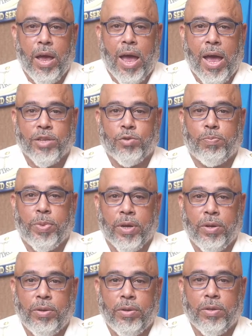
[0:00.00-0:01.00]
as
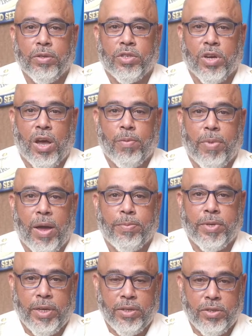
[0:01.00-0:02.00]
Bill
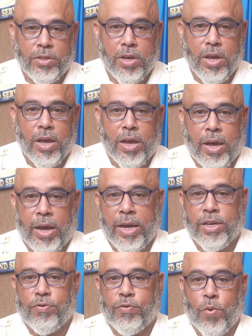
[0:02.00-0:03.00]
John-Baptiste,
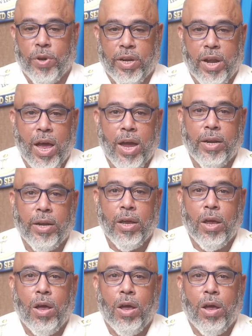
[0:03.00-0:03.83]
age 49,